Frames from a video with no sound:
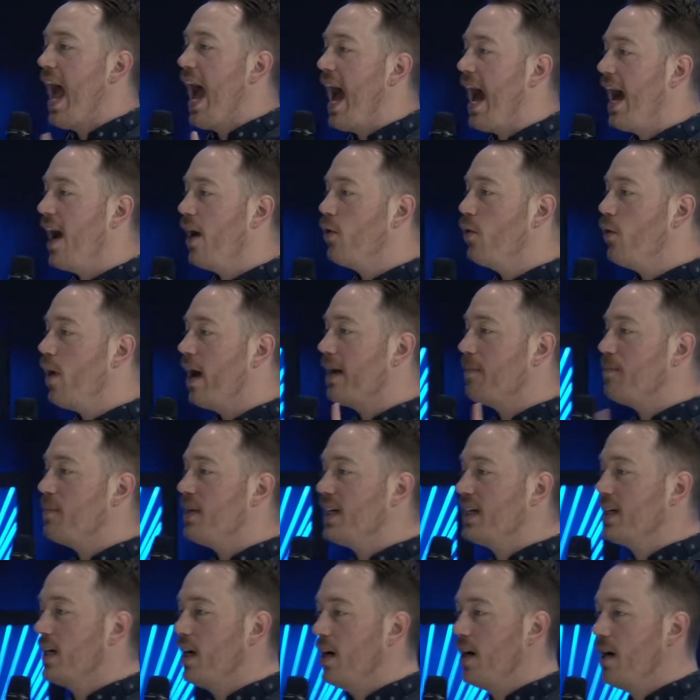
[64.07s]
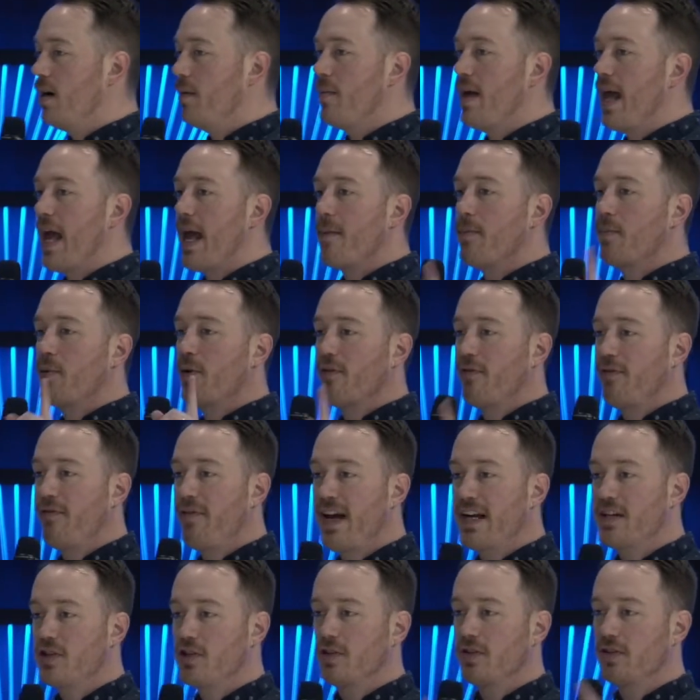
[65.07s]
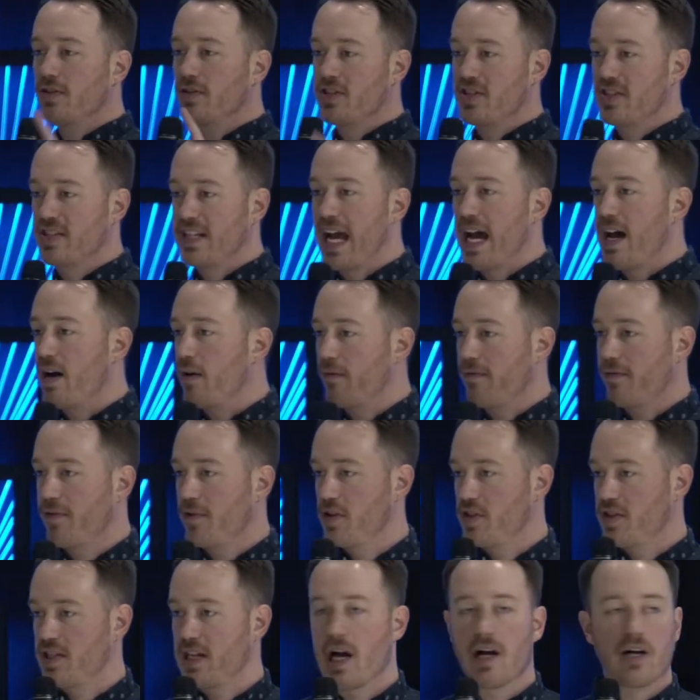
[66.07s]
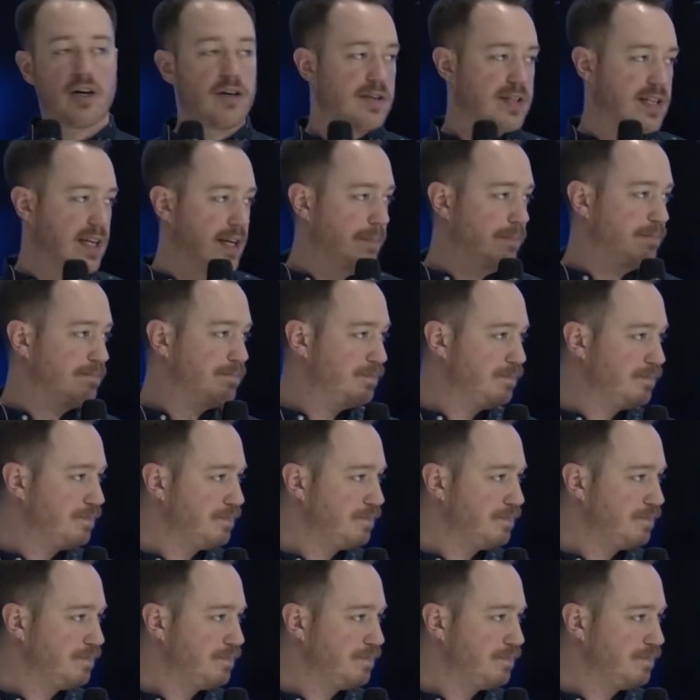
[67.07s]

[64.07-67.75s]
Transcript: "How do I become a professional scout for a soccer team?"